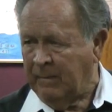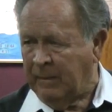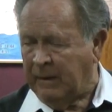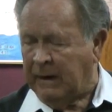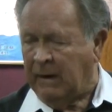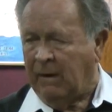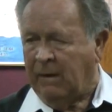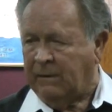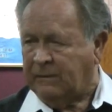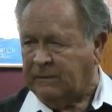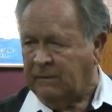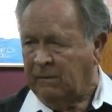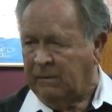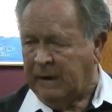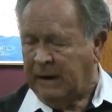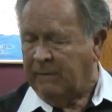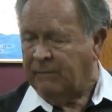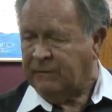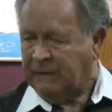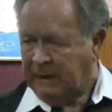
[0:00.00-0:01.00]
But he also
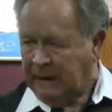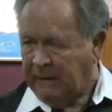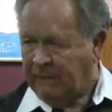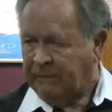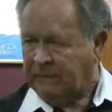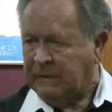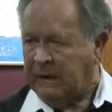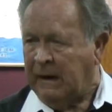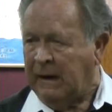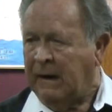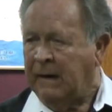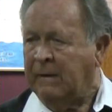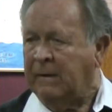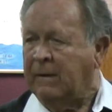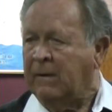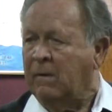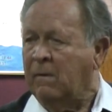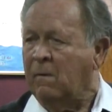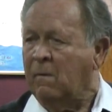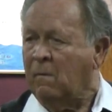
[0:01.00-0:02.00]
gives gifts
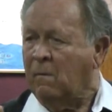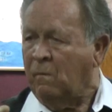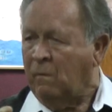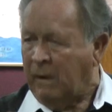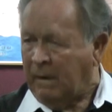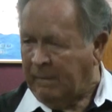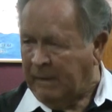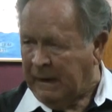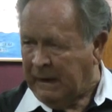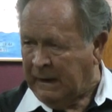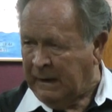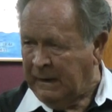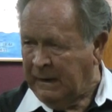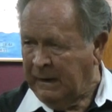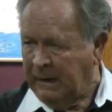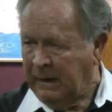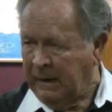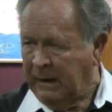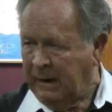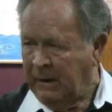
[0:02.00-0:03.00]
unto women
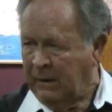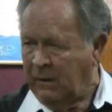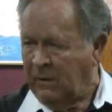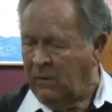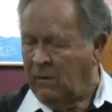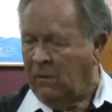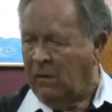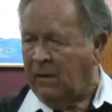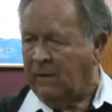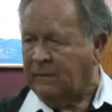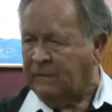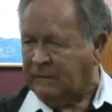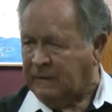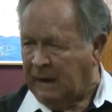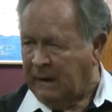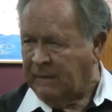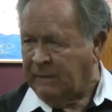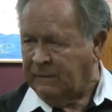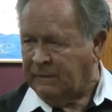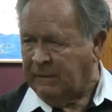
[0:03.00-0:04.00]
who are
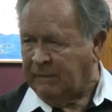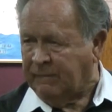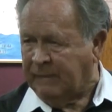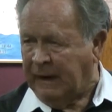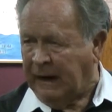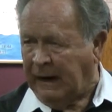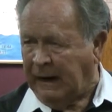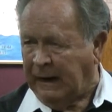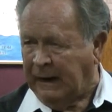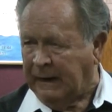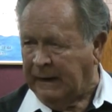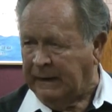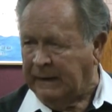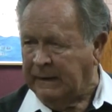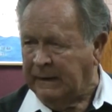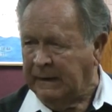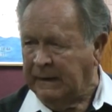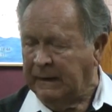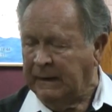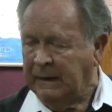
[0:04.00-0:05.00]
sons of God.
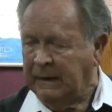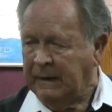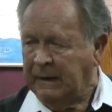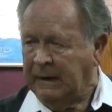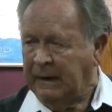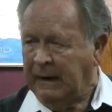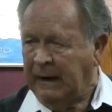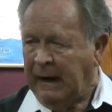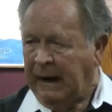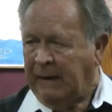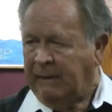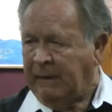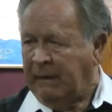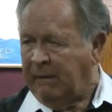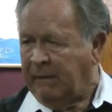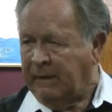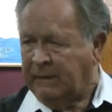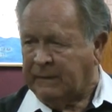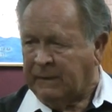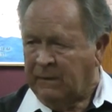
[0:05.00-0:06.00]
and
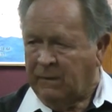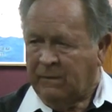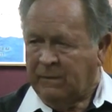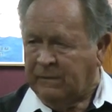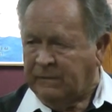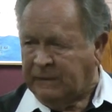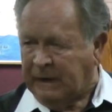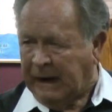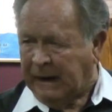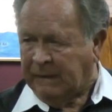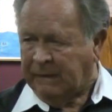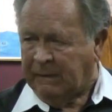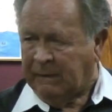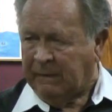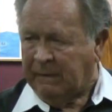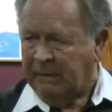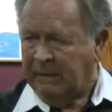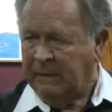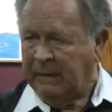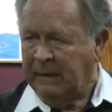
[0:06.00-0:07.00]
there is no
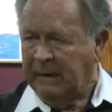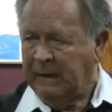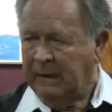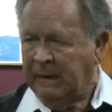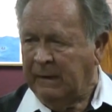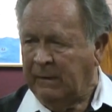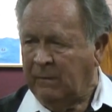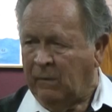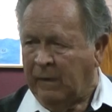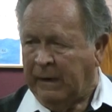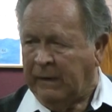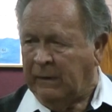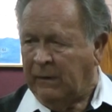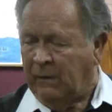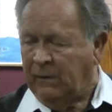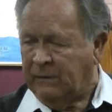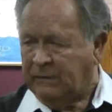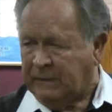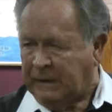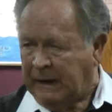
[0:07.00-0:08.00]
gender when
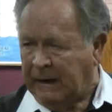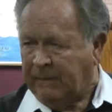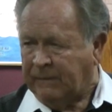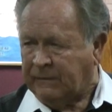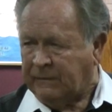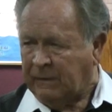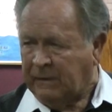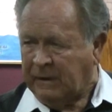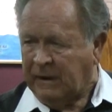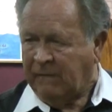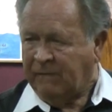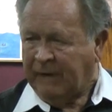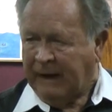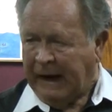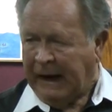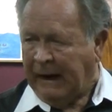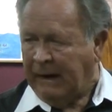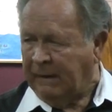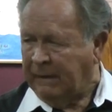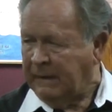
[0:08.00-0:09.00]
those gifts are given
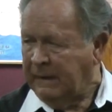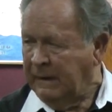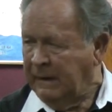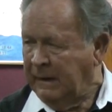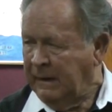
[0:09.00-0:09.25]
out,